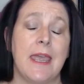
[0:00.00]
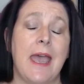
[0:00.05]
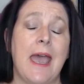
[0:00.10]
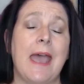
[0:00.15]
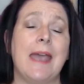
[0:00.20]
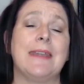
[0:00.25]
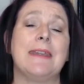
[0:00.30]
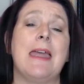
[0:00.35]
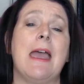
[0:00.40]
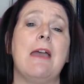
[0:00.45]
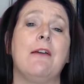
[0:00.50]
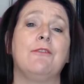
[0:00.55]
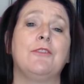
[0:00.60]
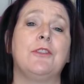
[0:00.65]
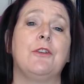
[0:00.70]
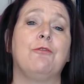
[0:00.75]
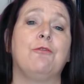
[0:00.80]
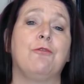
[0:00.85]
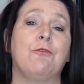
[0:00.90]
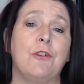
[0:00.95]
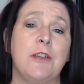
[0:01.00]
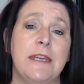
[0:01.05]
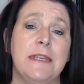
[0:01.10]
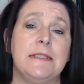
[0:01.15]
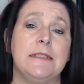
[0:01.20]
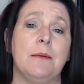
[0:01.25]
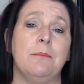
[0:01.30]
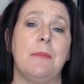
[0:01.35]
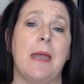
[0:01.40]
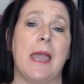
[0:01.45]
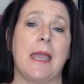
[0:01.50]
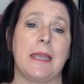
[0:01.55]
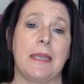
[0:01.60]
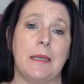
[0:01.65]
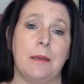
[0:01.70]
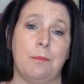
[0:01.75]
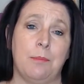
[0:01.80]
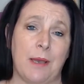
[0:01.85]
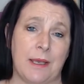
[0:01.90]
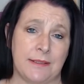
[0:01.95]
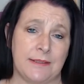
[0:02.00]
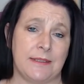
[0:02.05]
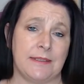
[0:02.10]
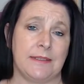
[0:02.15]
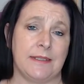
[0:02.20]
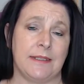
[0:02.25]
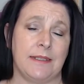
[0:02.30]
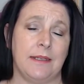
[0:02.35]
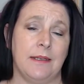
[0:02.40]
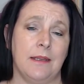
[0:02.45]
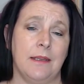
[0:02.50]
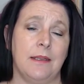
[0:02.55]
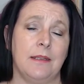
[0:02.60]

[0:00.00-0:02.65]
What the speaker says: and have the freedom and capacity